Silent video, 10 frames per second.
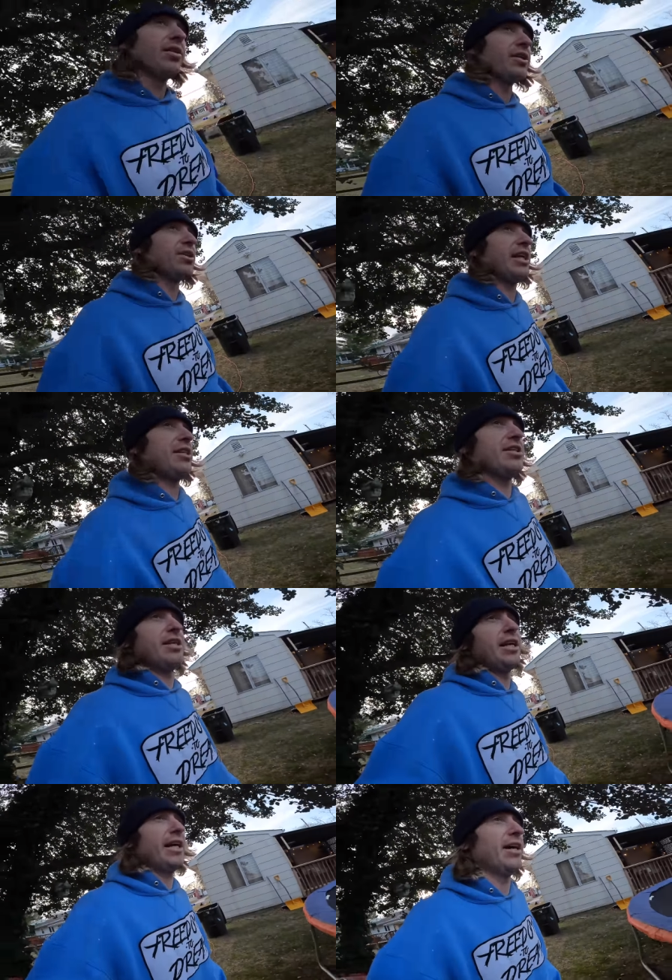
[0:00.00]
Let's get this
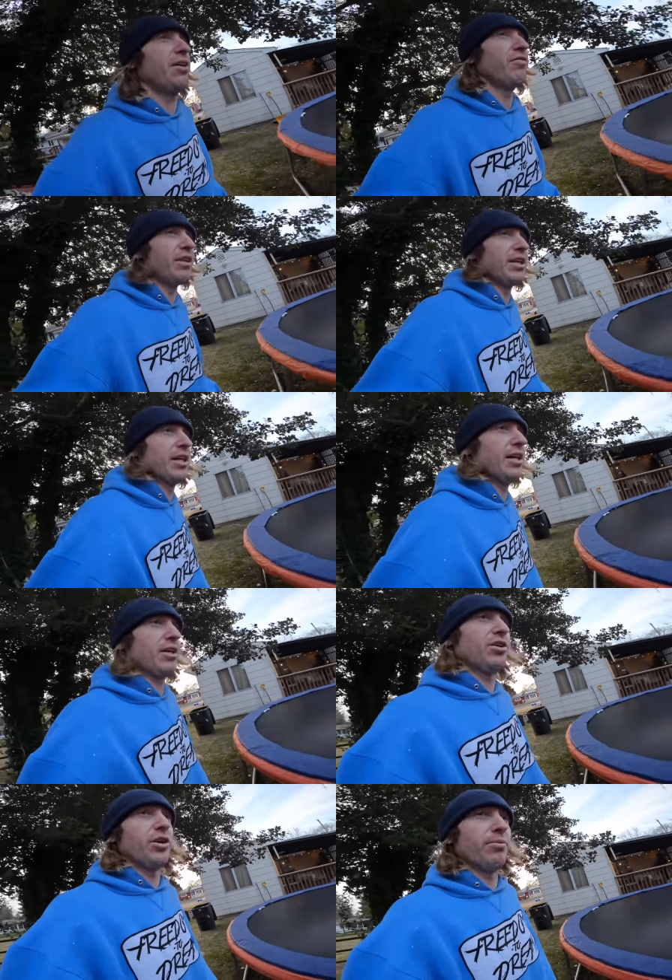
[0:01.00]
thing out of the
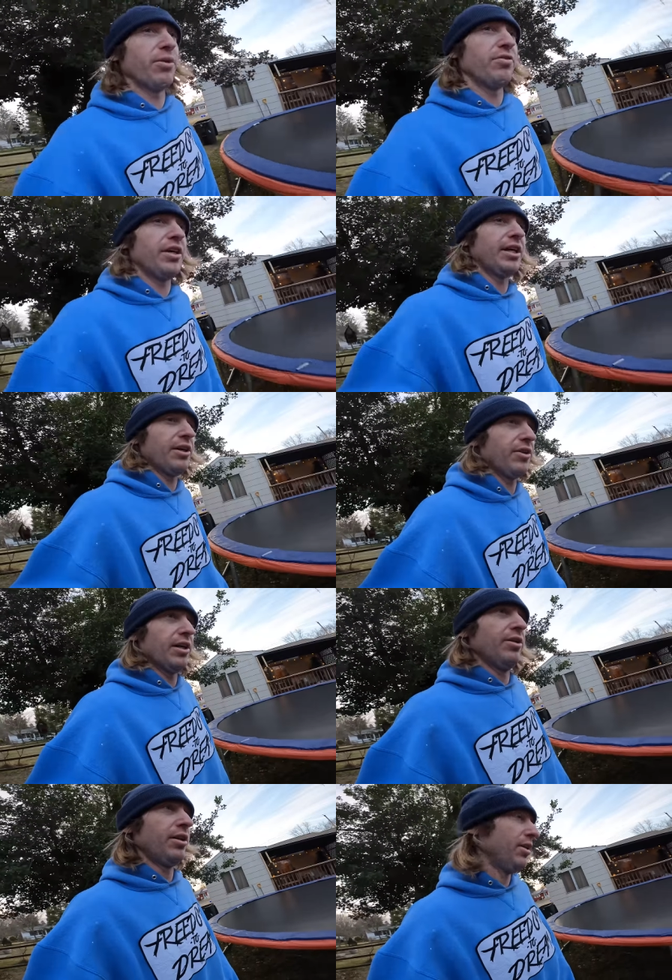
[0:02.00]
uh, cardboard right here though.